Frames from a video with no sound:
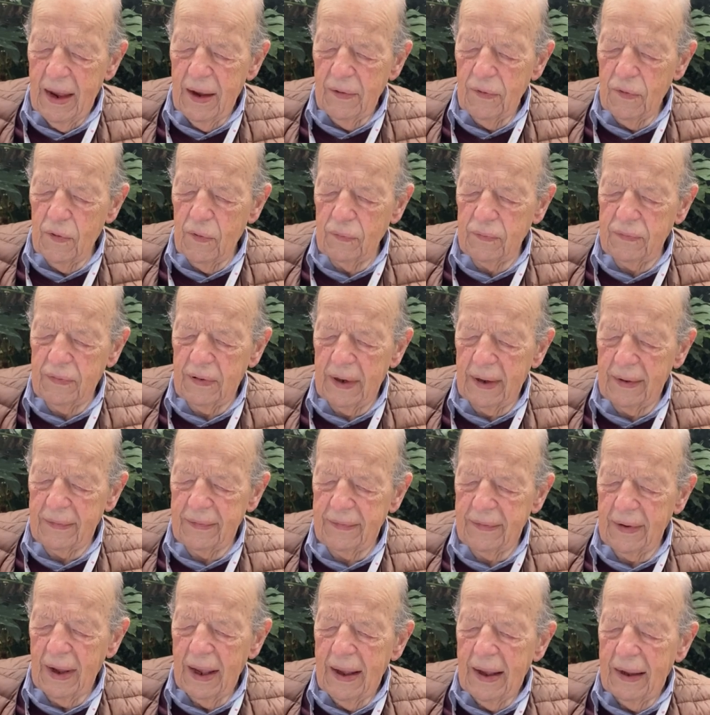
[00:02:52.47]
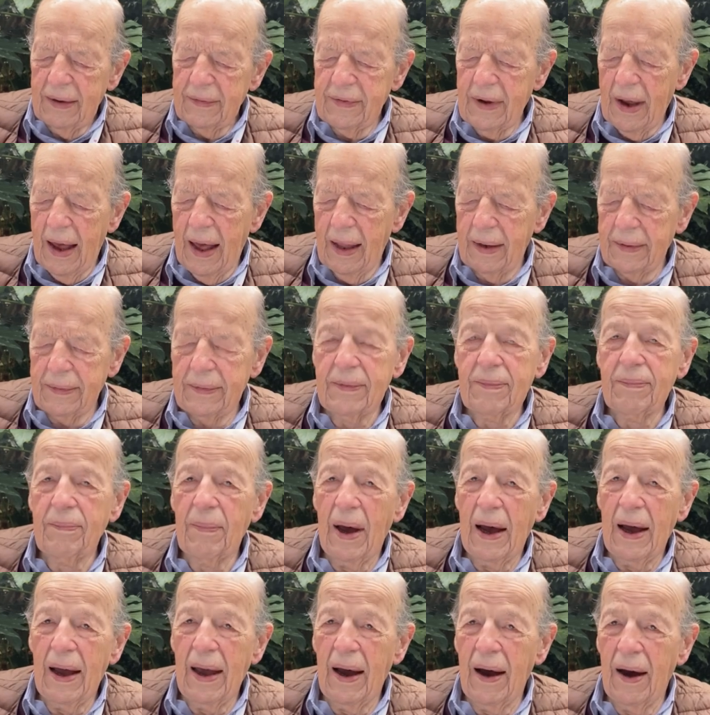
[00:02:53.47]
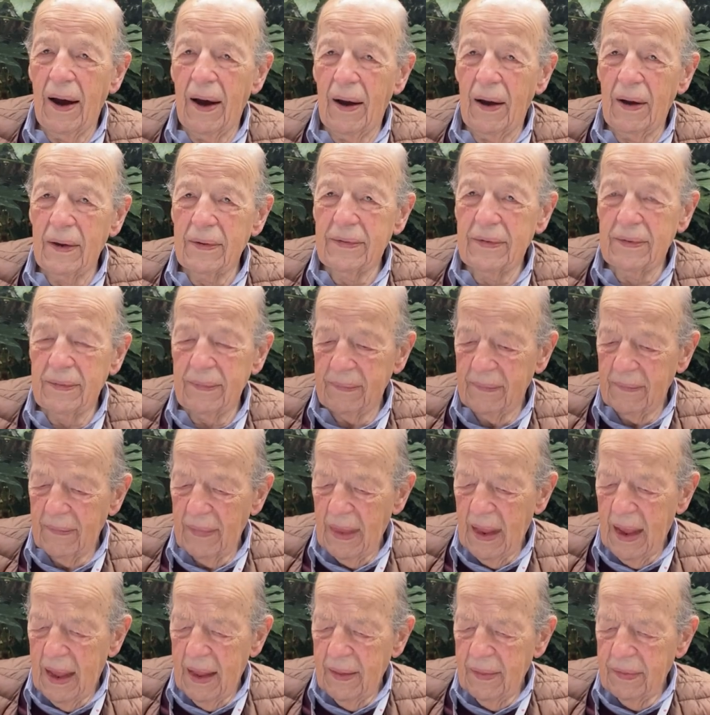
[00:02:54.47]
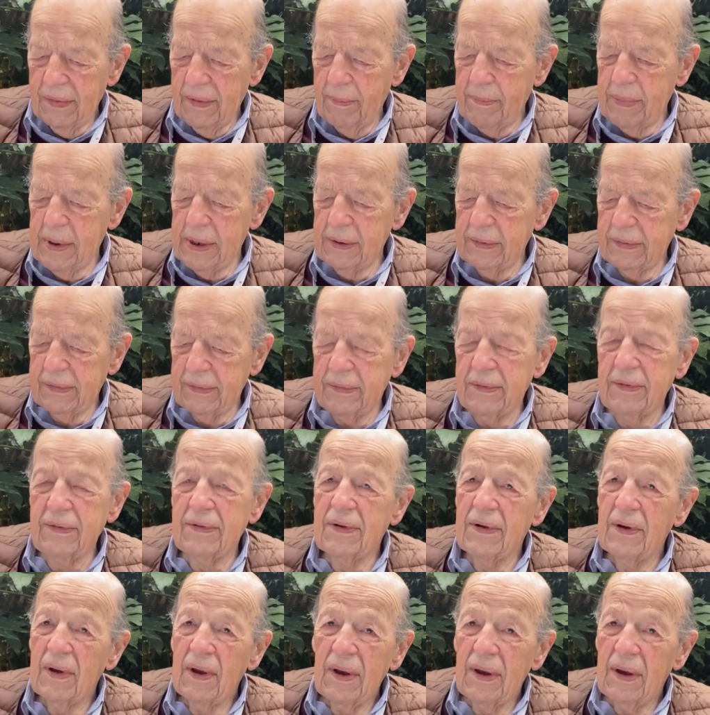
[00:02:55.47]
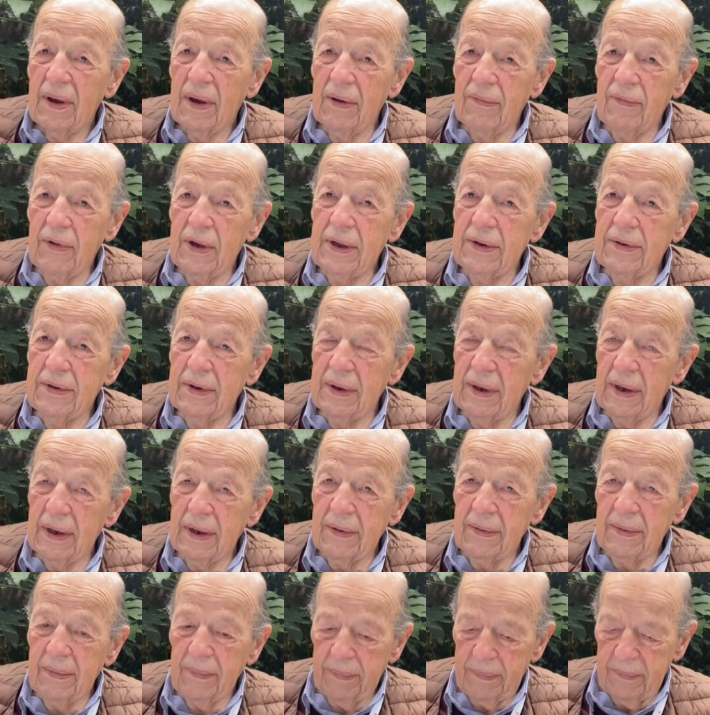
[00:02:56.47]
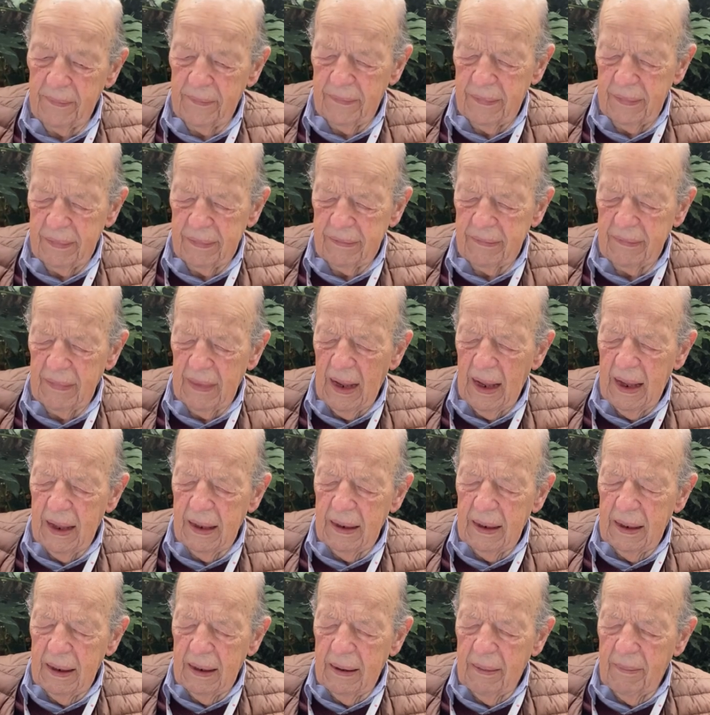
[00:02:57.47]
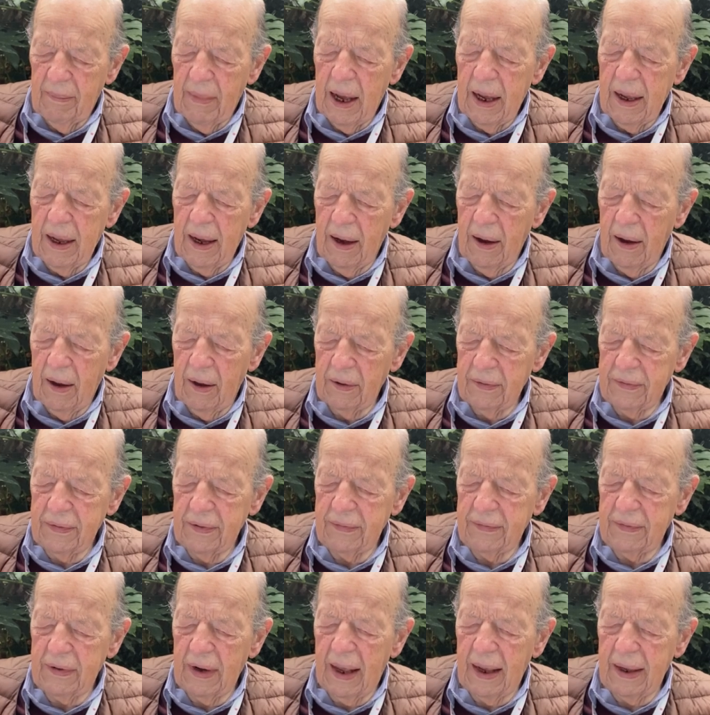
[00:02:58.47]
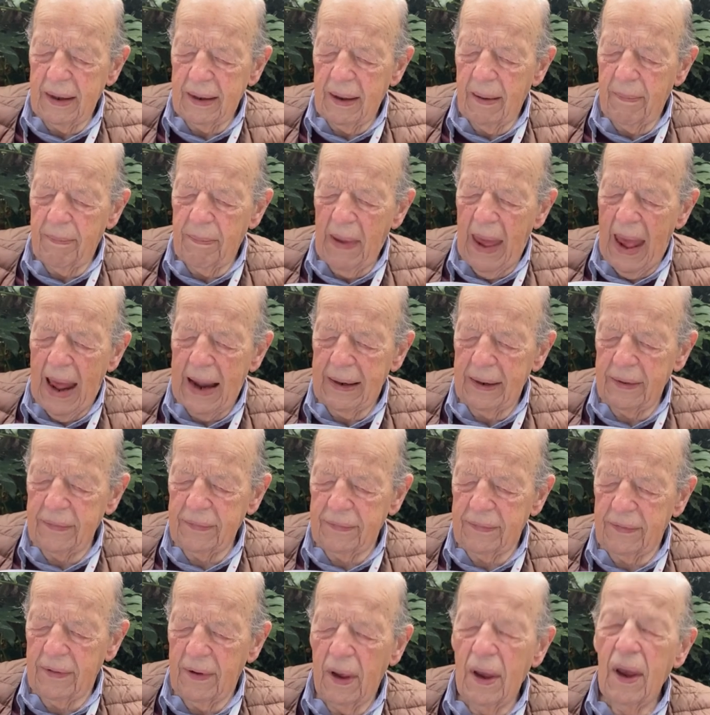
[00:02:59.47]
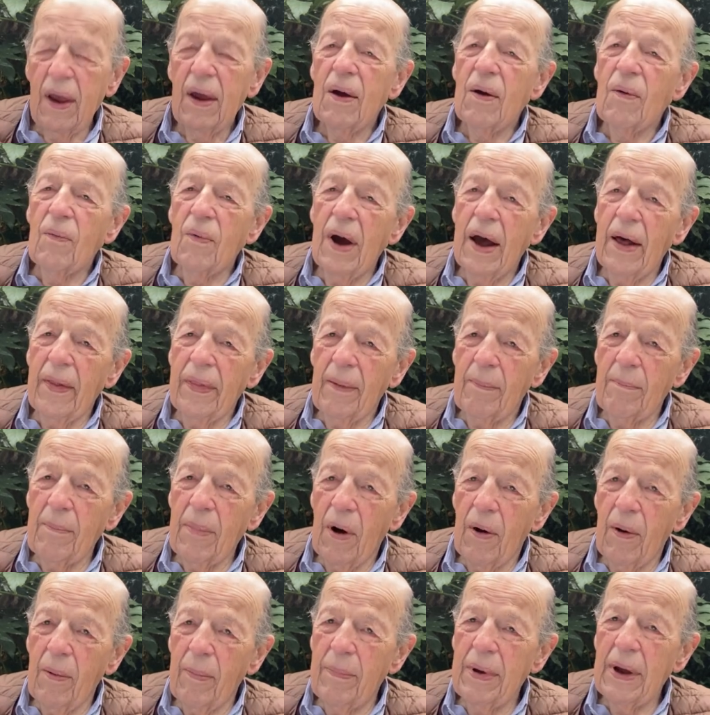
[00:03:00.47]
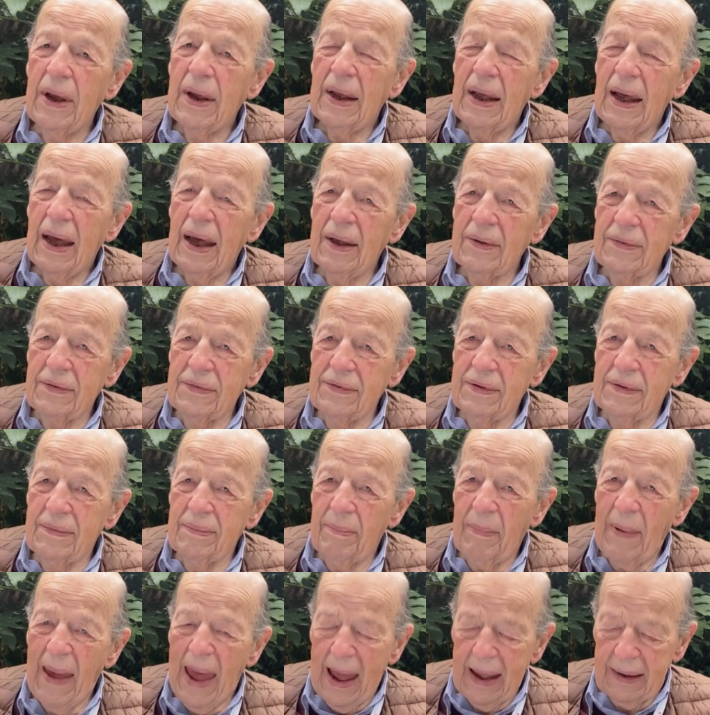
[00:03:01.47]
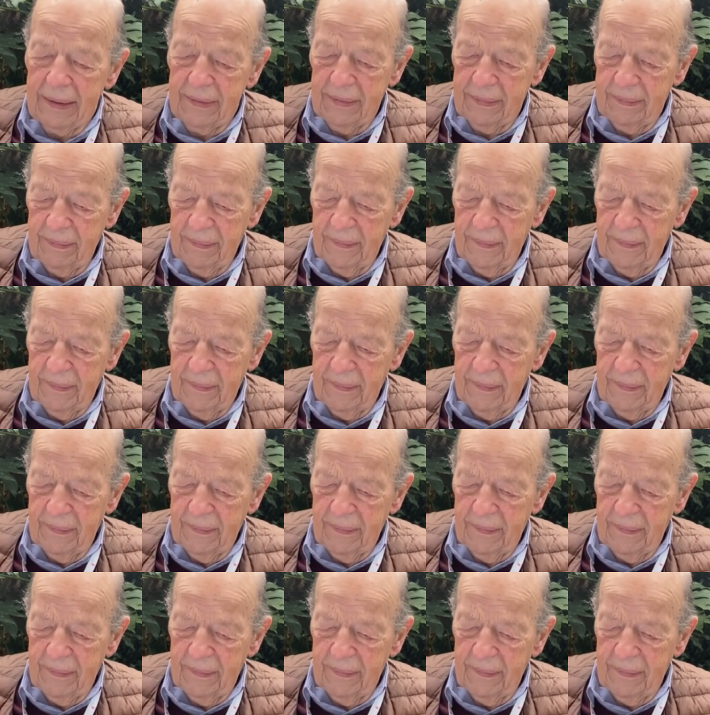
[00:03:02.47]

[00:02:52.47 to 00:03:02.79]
Useless to hunt my heart. The beasts have eaten it. My heart is like a palace where the mob has spat.